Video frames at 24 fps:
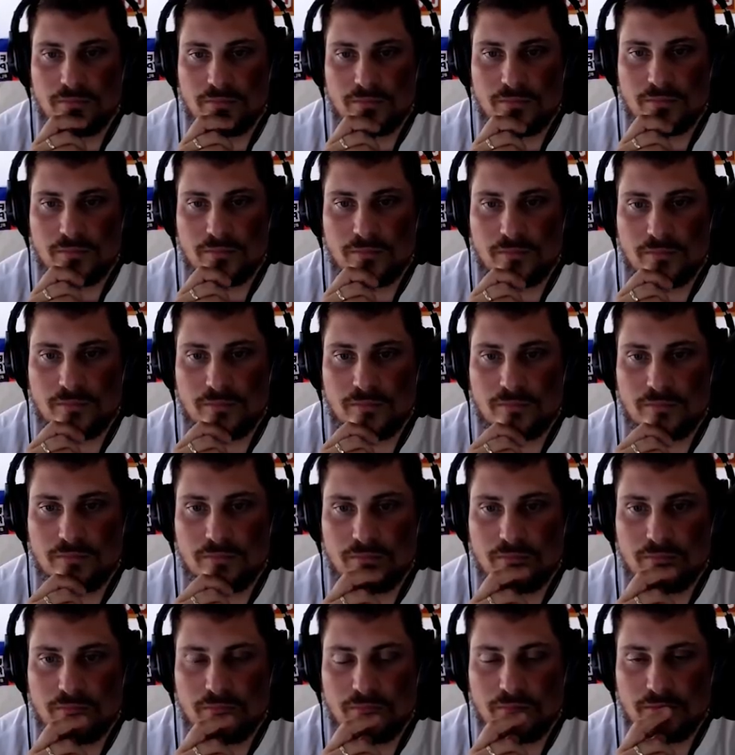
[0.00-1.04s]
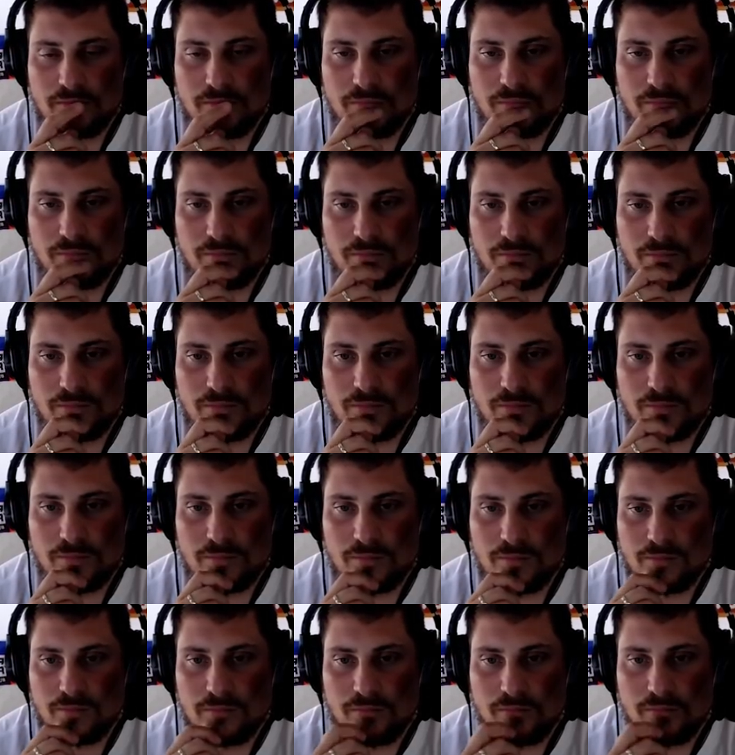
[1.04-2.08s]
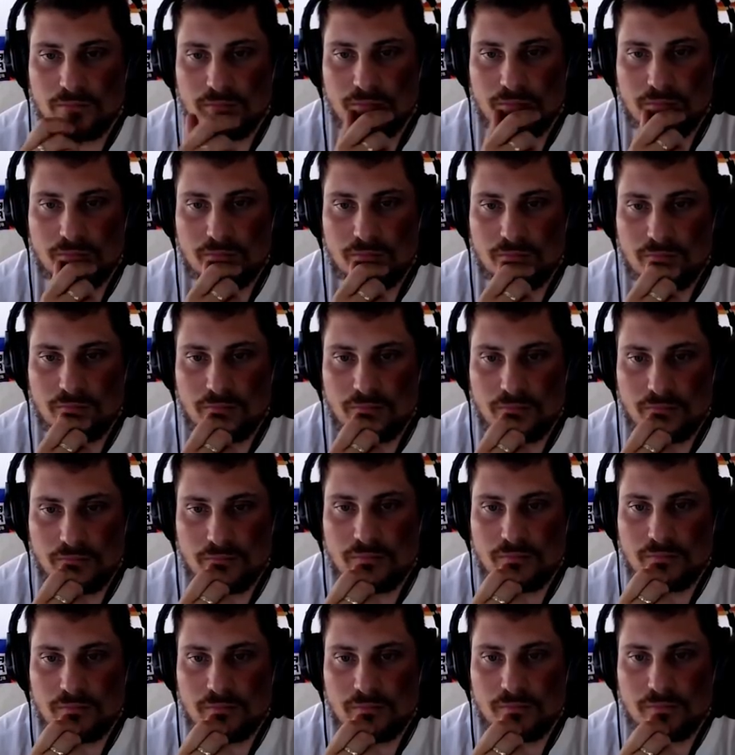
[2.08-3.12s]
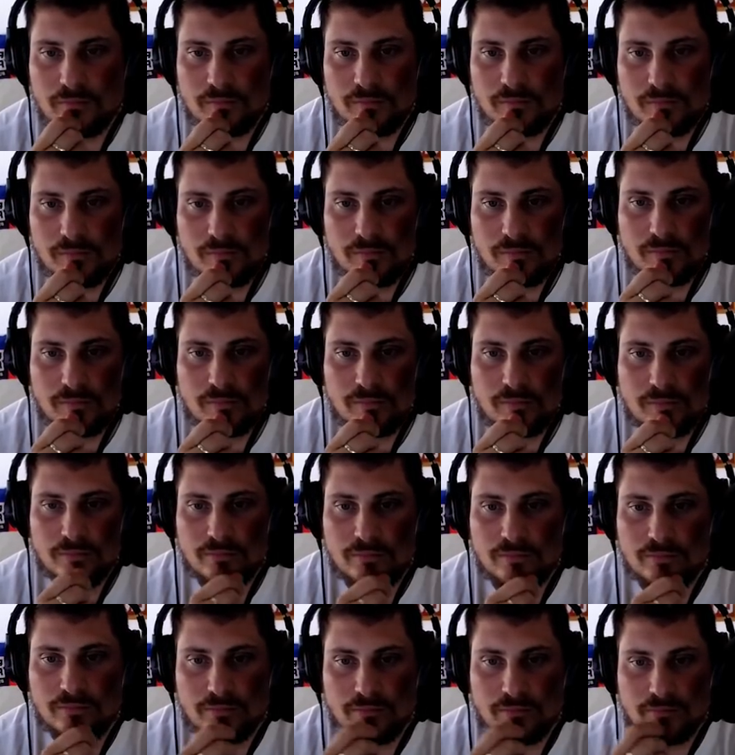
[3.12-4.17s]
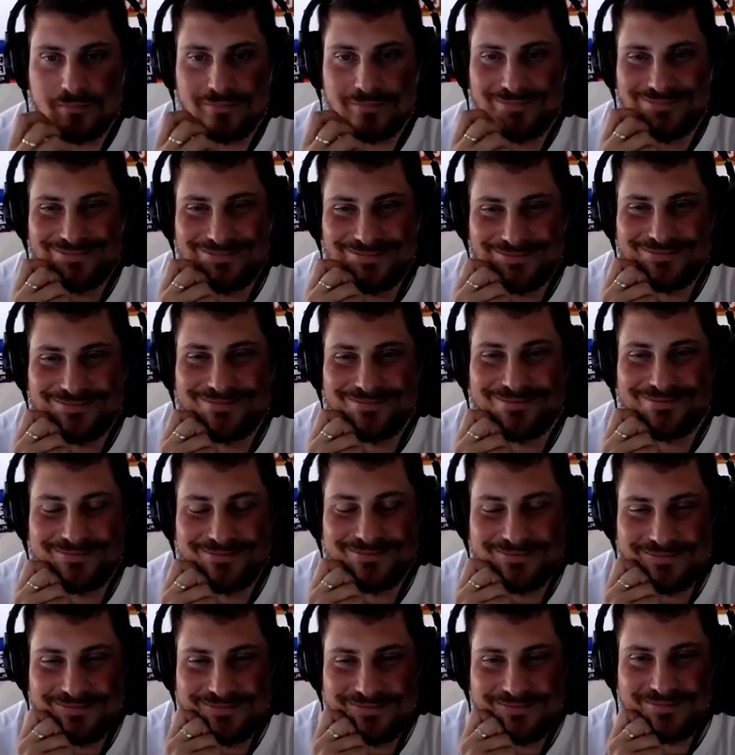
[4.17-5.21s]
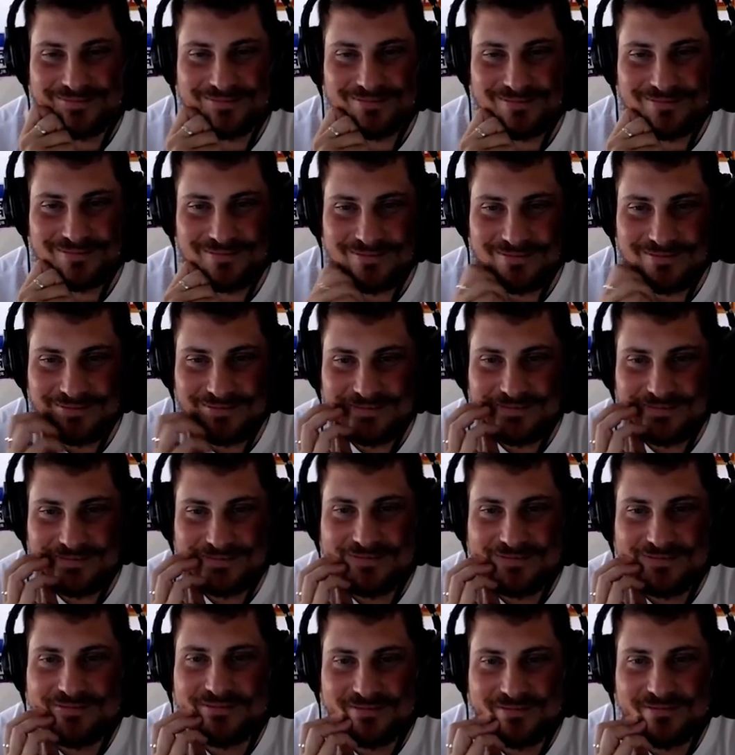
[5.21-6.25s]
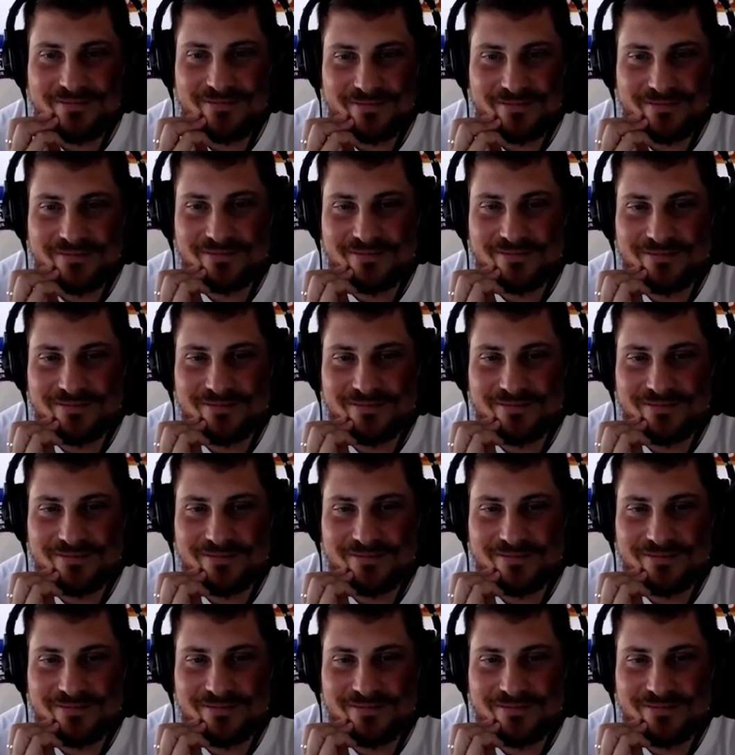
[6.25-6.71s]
[no speech]